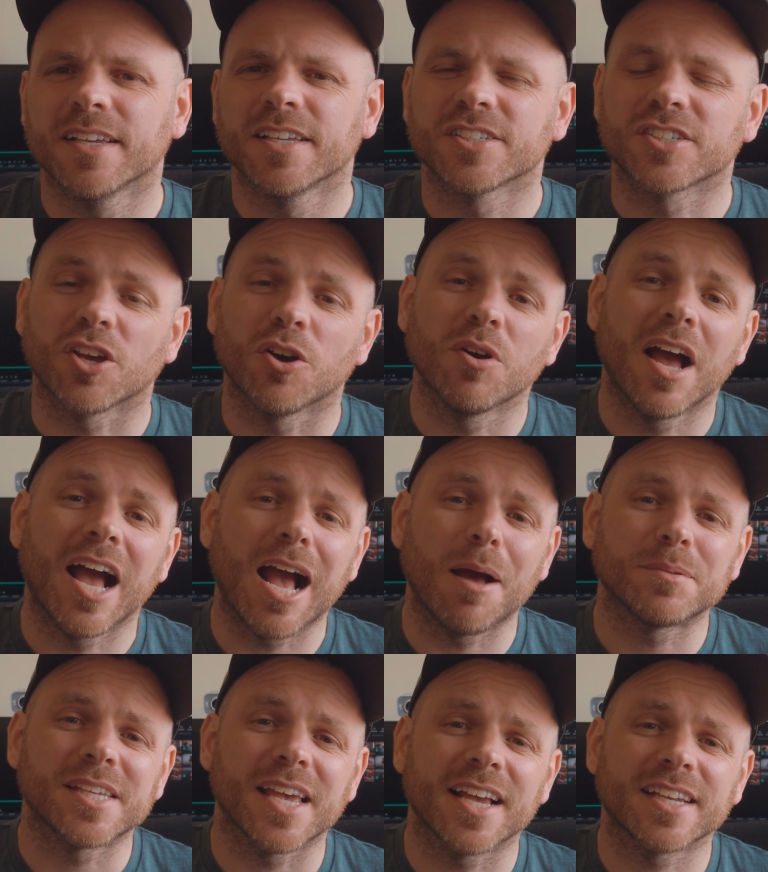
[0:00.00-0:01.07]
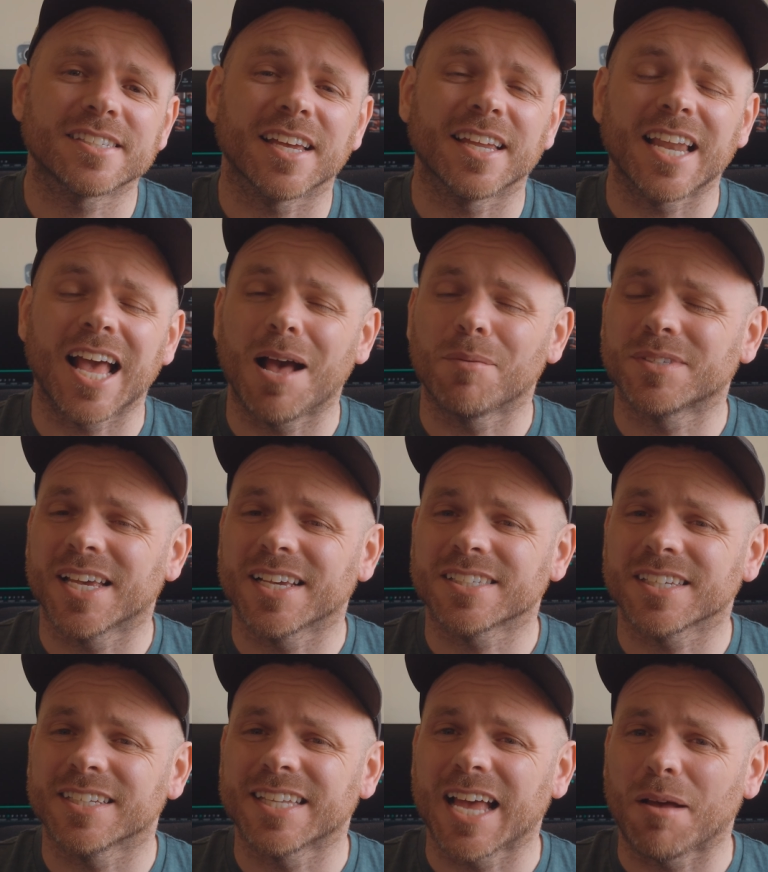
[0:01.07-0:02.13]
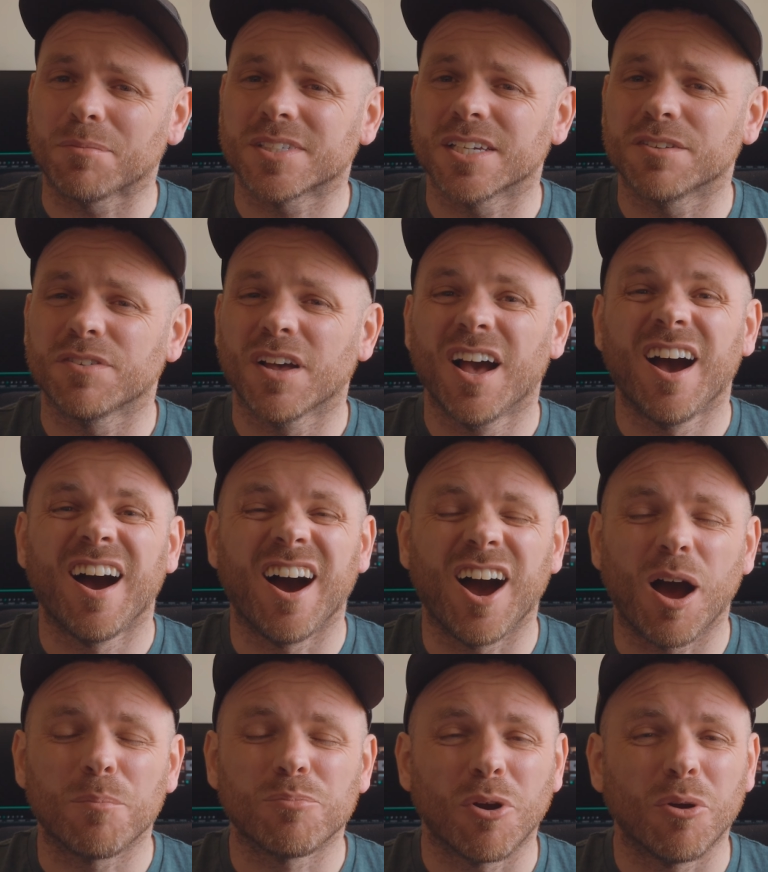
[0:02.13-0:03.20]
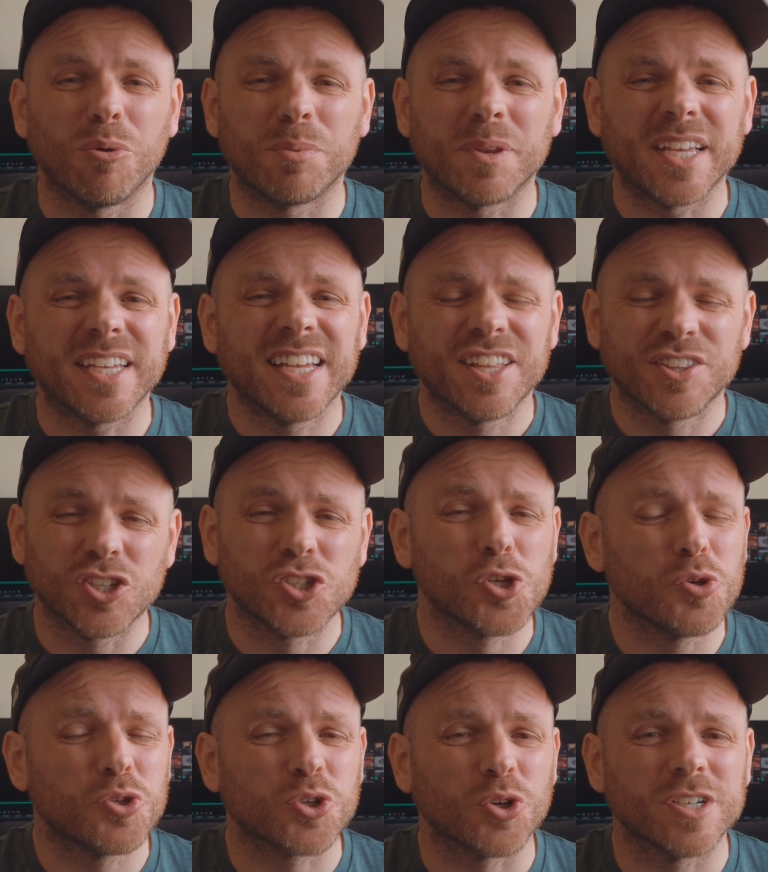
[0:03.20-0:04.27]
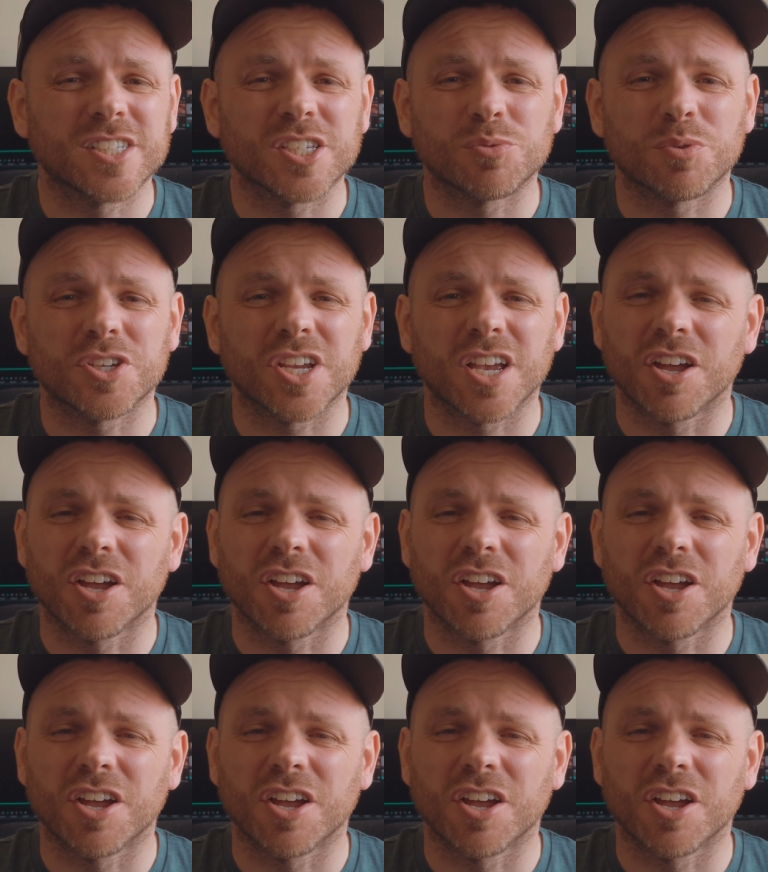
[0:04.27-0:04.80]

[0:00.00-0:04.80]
So Apt-X and Apt-X-Adaptive are probably the 2 choices which you're